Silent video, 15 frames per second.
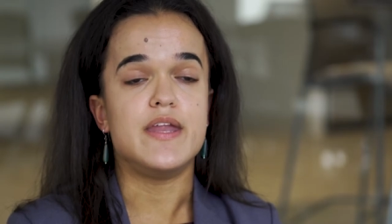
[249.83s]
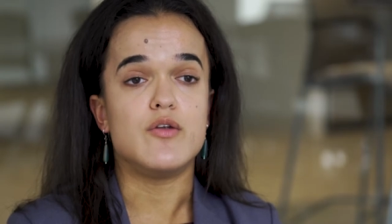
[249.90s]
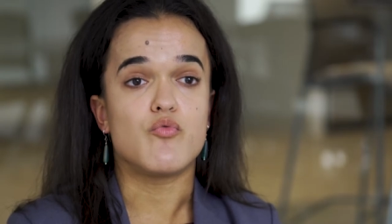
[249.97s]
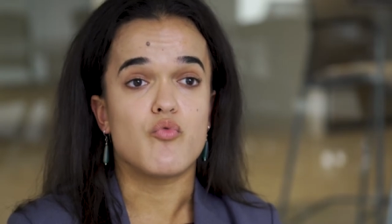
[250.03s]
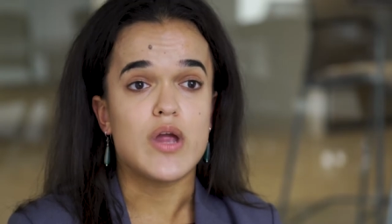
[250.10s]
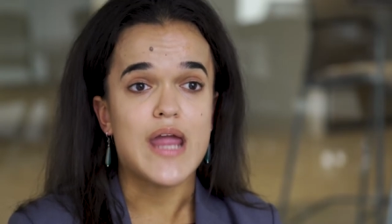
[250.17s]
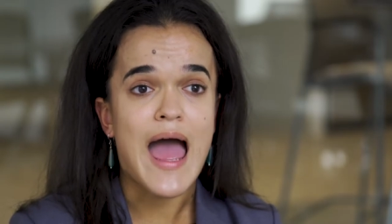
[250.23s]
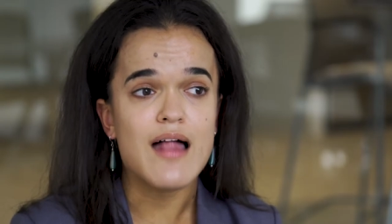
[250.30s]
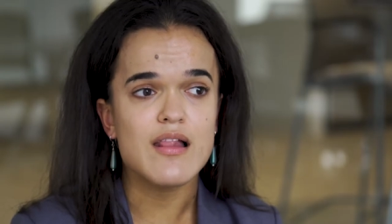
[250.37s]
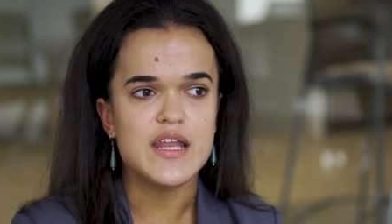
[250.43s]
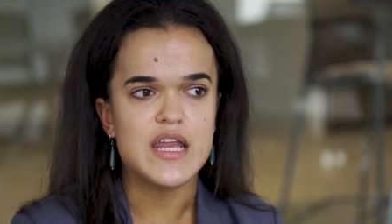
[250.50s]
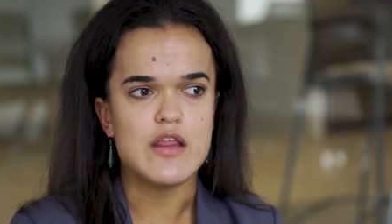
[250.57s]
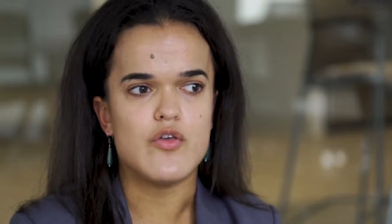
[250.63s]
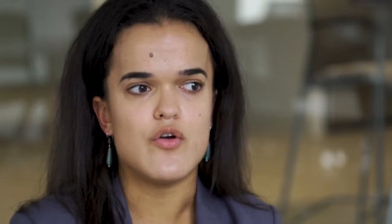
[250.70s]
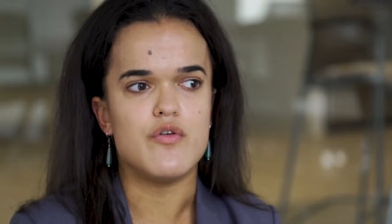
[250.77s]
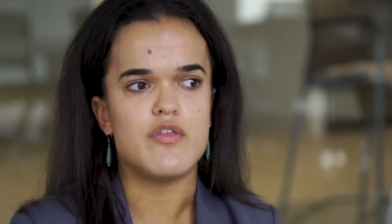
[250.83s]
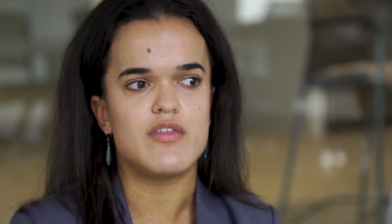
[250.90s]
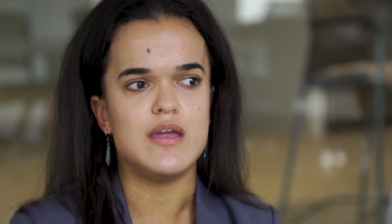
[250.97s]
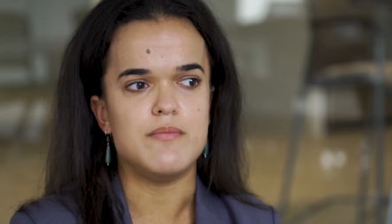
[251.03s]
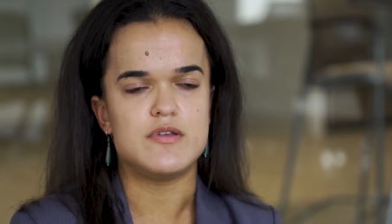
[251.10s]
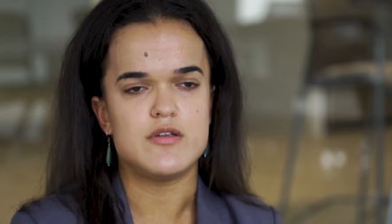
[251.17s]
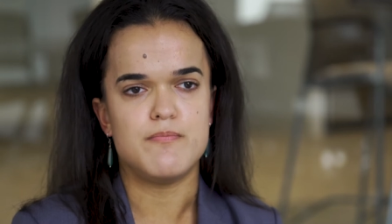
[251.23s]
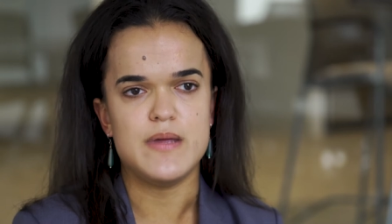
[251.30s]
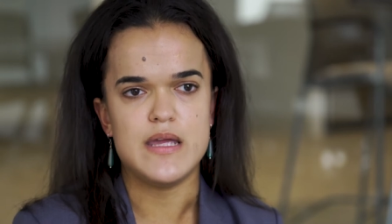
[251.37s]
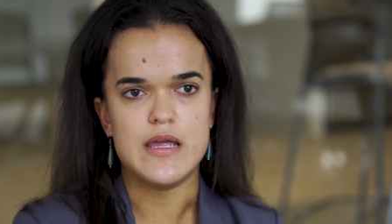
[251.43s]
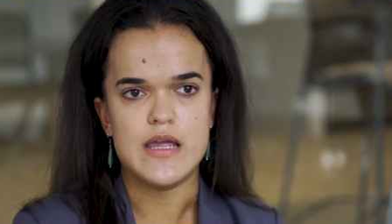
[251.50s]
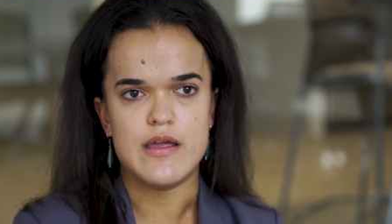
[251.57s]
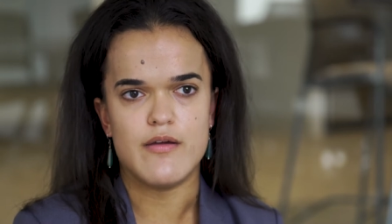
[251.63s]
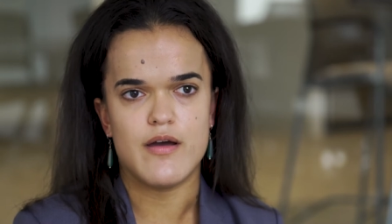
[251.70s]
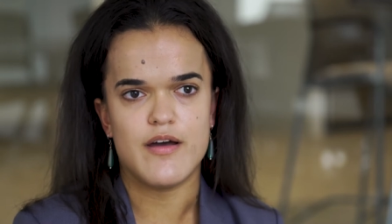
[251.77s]
in reality, those seem to
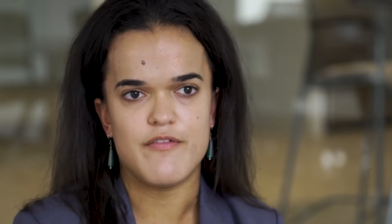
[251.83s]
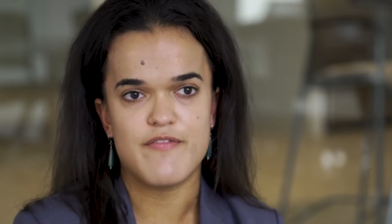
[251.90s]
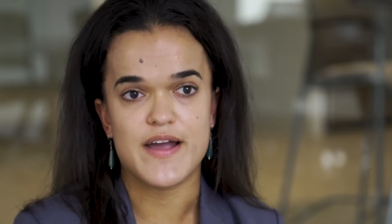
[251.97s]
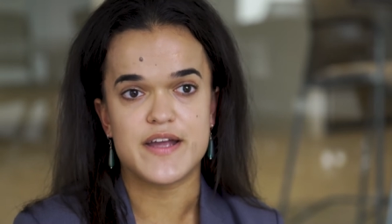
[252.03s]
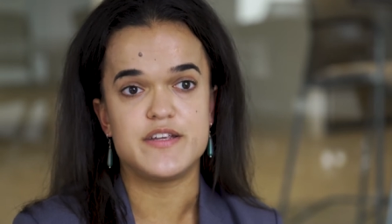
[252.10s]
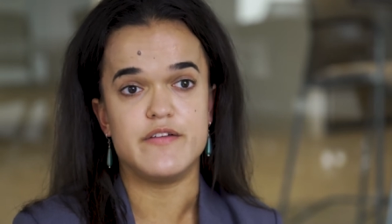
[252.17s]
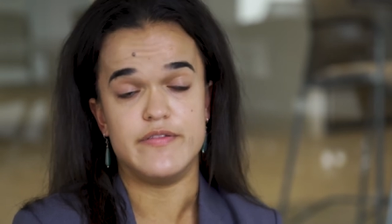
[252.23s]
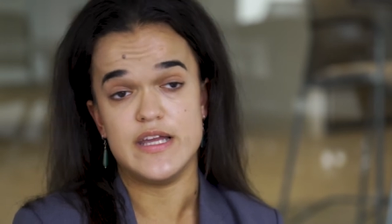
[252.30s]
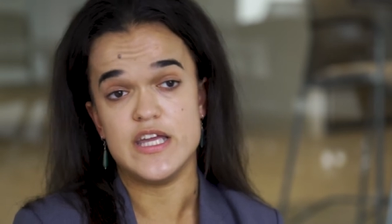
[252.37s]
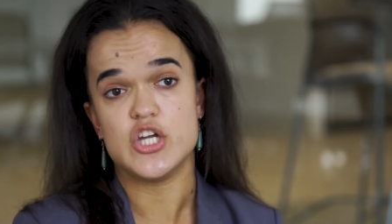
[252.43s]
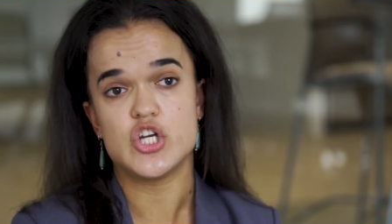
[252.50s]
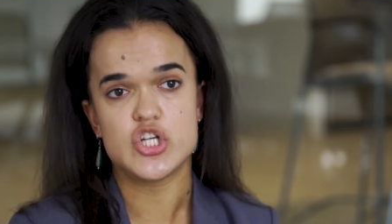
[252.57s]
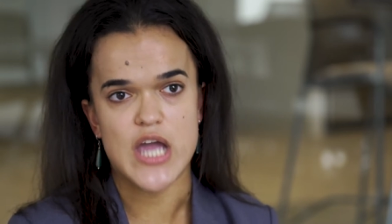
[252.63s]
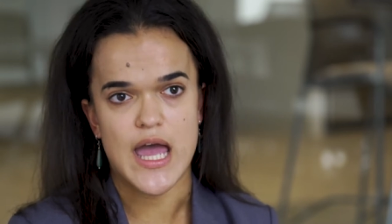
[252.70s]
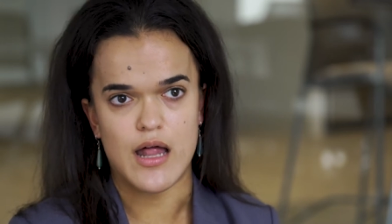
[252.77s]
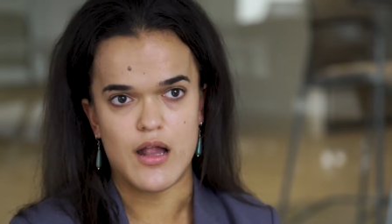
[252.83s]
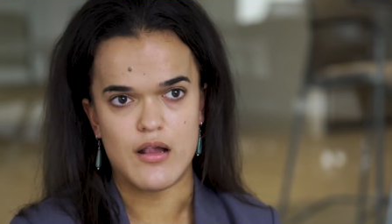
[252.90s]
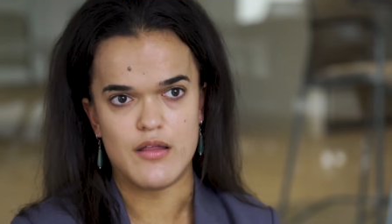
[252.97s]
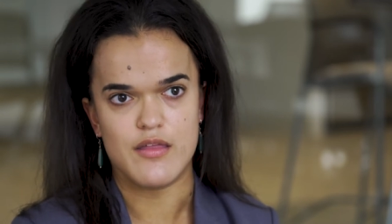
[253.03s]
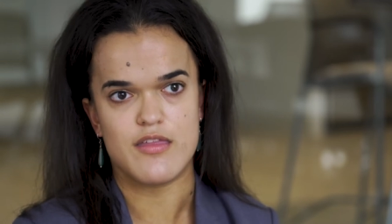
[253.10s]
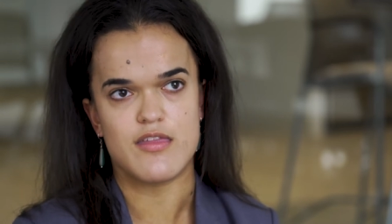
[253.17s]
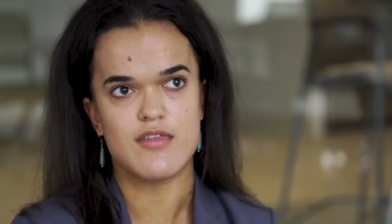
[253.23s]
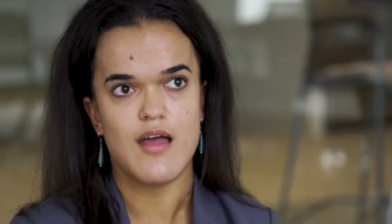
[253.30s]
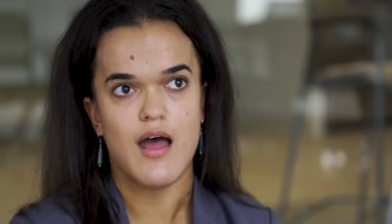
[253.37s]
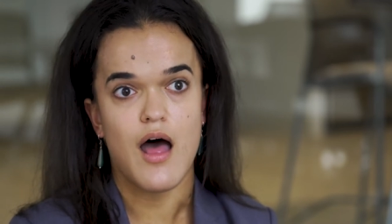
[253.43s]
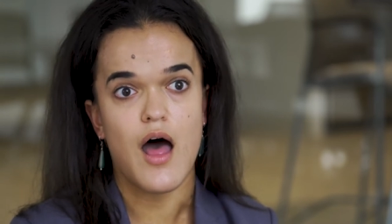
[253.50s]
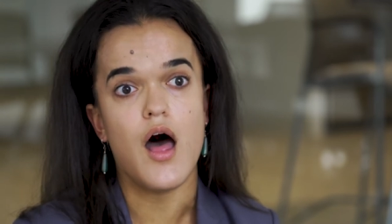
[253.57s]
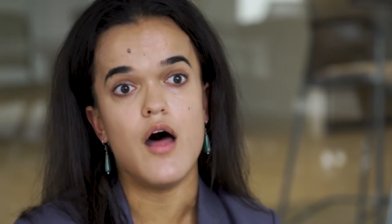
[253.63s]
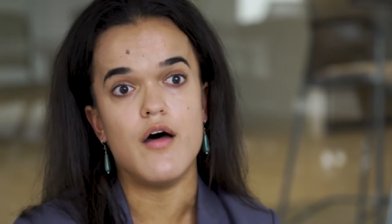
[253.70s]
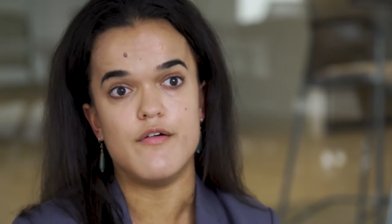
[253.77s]
be effectively shells
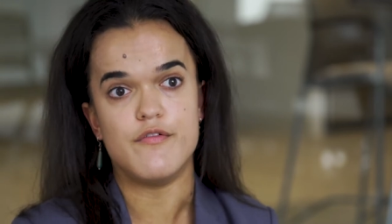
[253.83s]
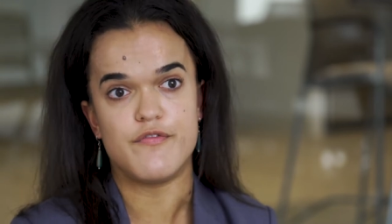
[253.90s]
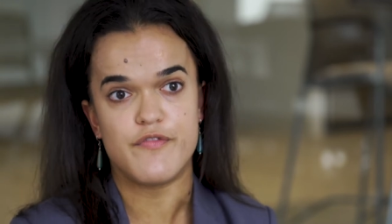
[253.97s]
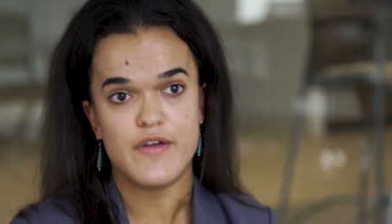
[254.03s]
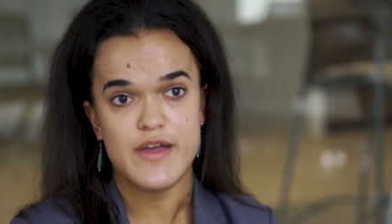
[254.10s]
of